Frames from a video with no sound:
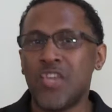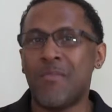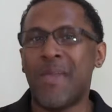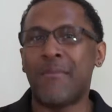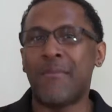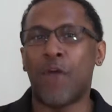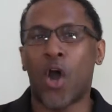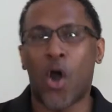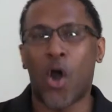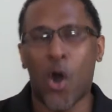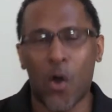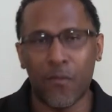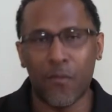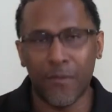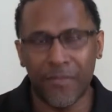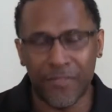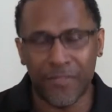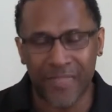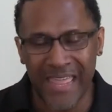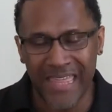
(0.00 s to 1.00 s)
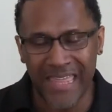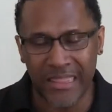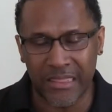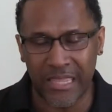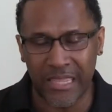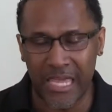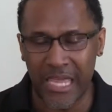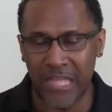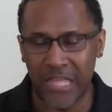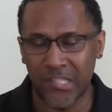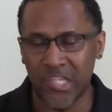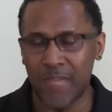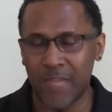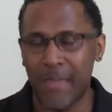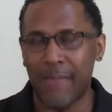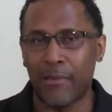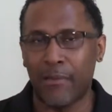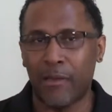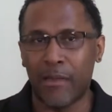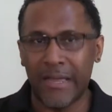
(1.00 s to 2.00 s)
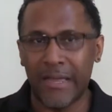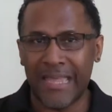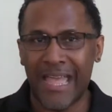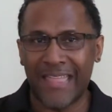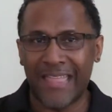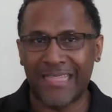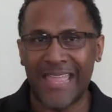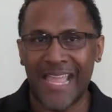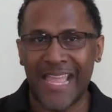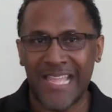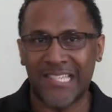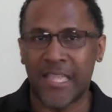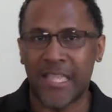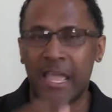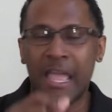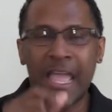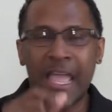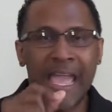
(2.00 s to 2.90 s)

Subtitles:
maybe overthink things. You maybe look at things